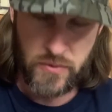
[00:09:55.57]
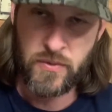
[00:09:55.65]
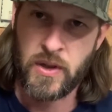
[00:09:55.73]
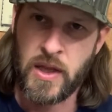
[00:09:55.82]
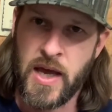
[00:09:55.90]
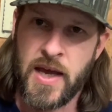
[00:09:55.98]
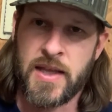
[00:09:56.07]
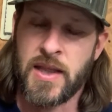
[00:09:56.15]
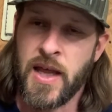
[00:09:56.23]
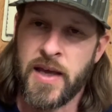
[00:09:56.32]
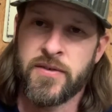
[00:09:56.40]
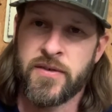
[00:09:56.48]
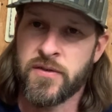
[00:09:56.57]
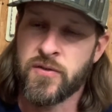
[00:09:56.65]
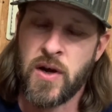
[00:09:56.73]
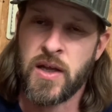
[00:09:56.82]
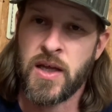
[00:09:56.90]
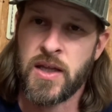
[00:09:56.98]
line license,
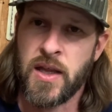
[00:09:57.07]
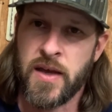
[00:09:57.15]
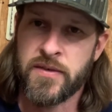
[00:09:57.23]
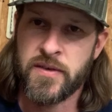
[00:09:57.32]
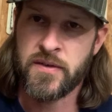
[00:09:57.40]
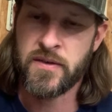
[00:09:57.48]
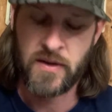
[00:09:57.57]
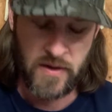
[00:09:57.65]
trotline license.